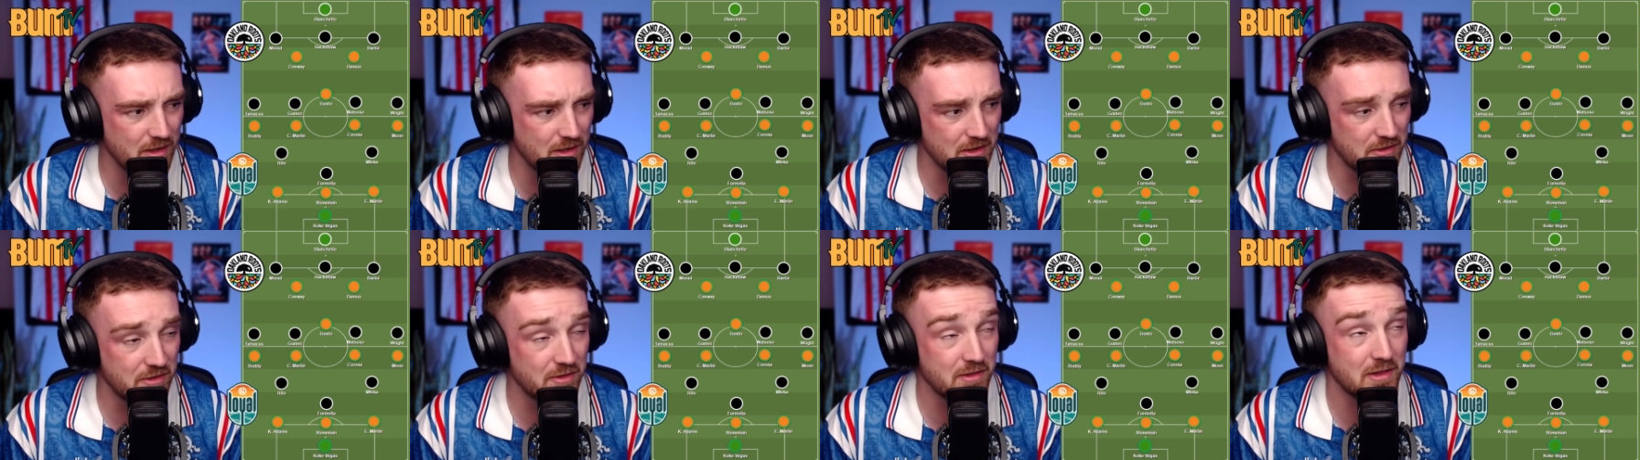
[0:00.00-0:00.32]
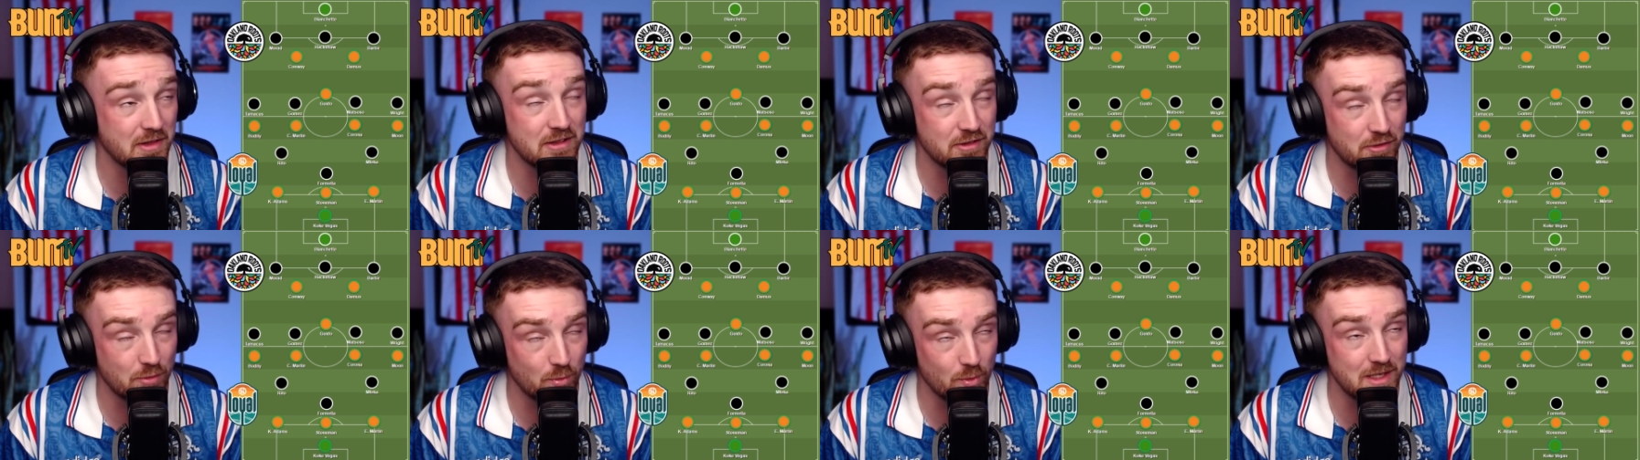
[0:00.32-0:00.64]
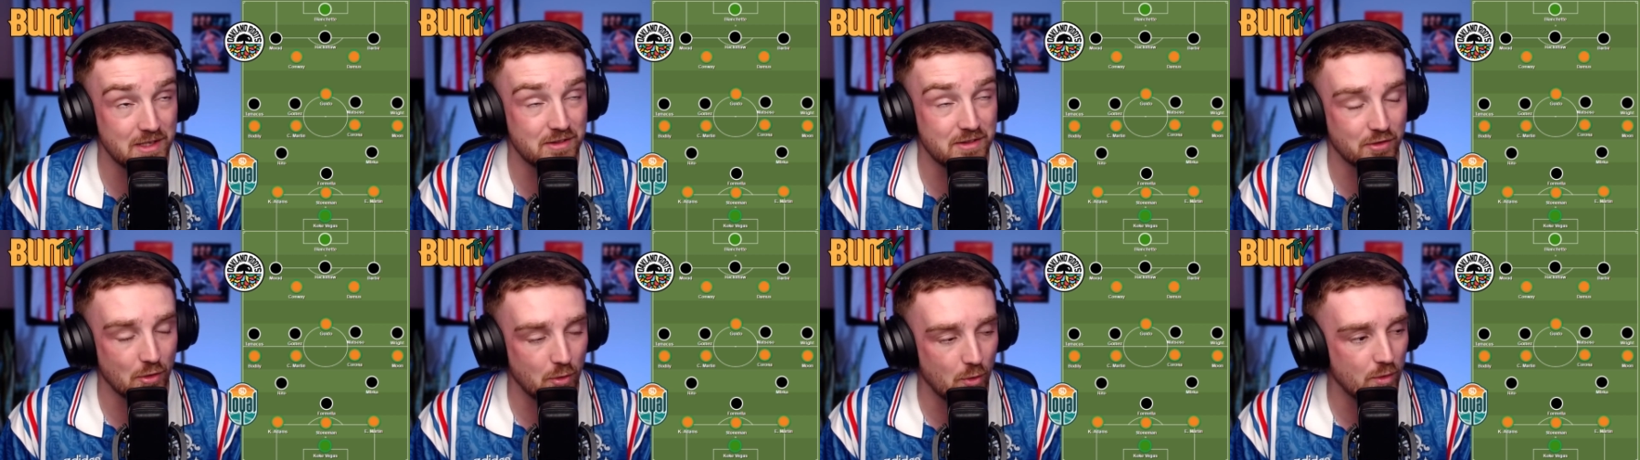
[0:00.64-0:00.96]
since we
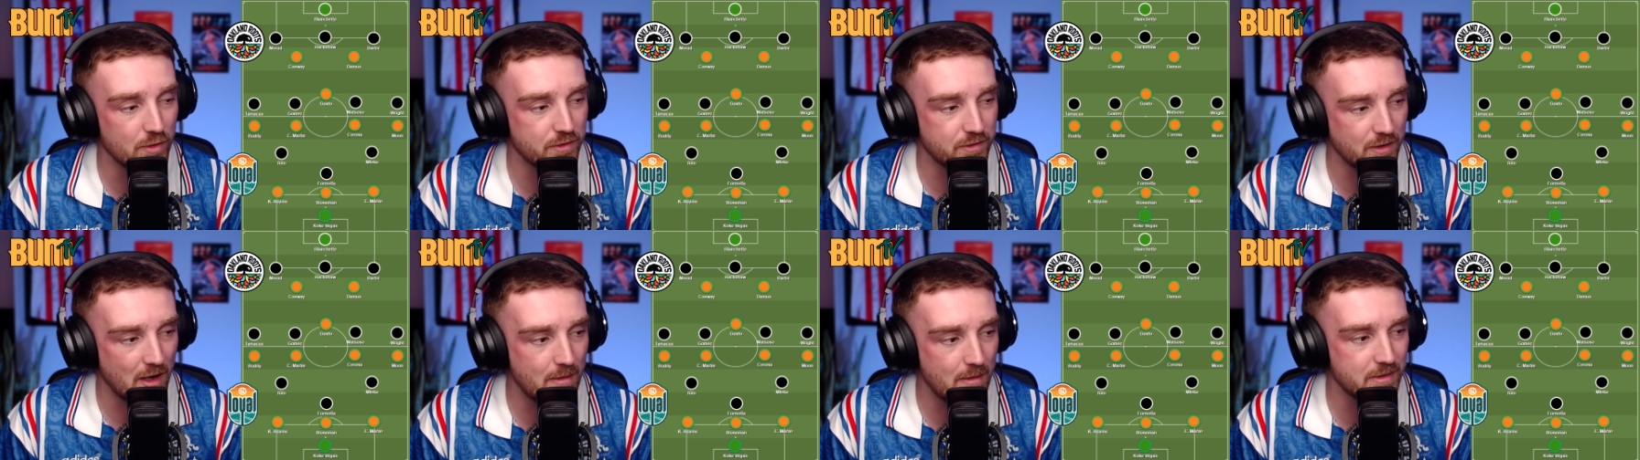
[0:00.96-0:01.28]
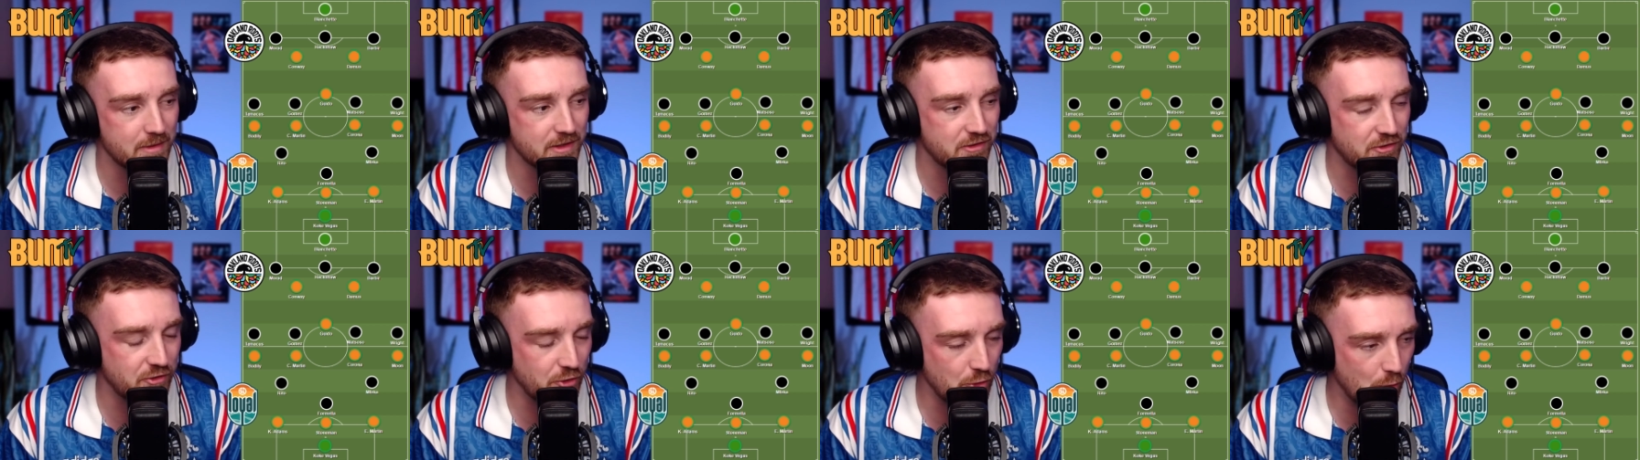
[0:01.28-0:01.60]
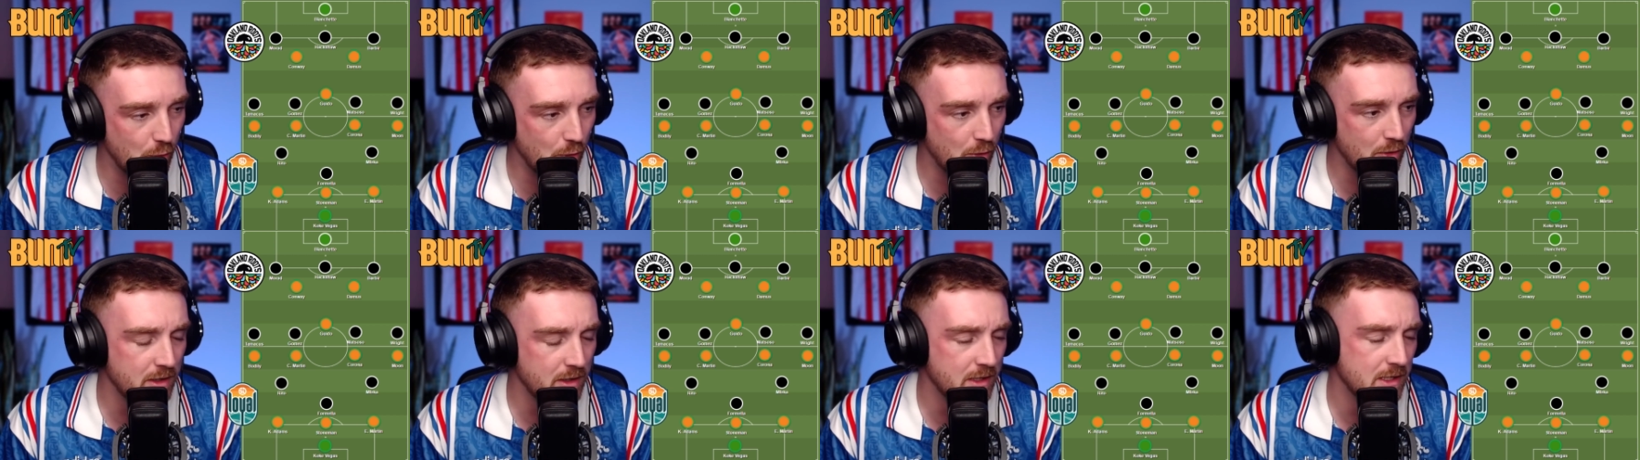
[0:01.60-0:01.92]
saw Dharma
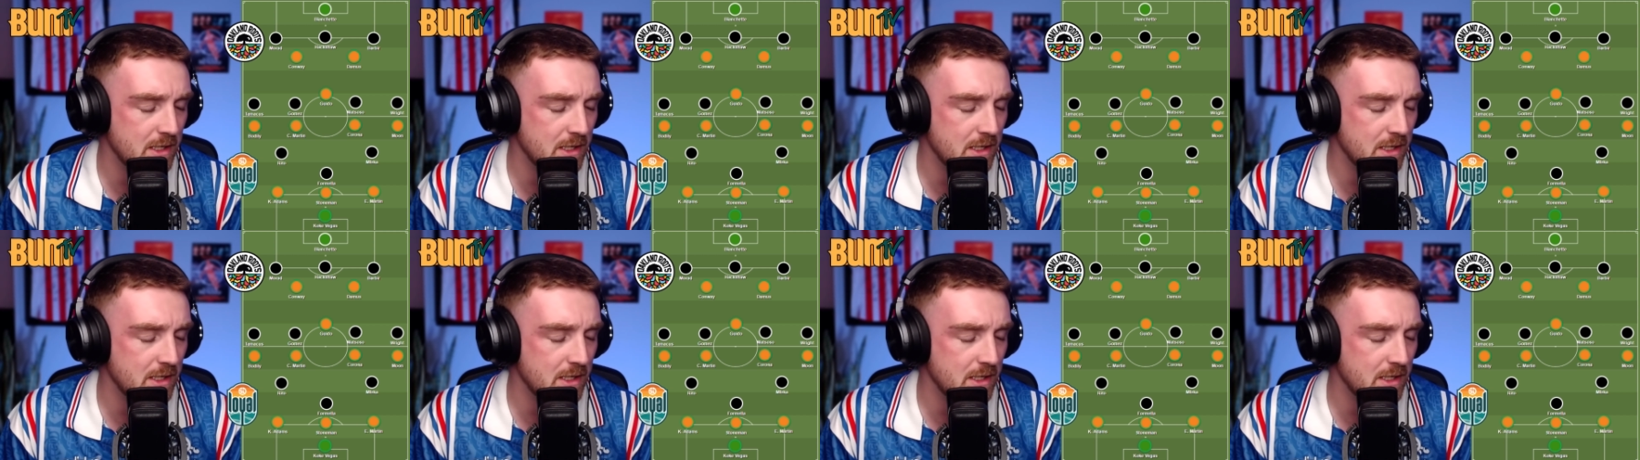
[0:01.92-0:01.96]
score,